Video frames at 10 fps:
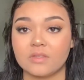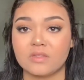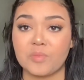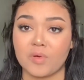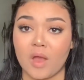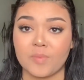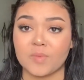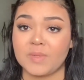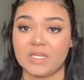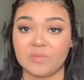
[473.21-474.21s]
the proper
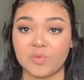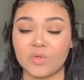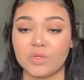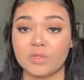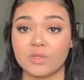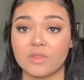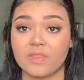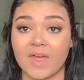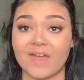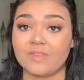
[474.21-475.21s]
people
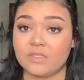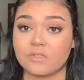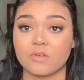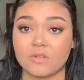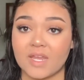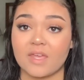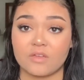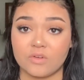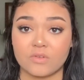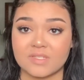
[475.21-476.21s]
that these
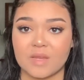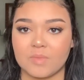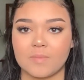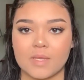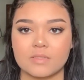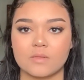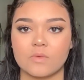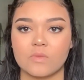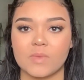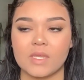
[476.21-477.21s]
girls had been messing
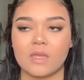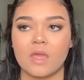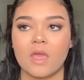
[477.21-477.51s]
with me,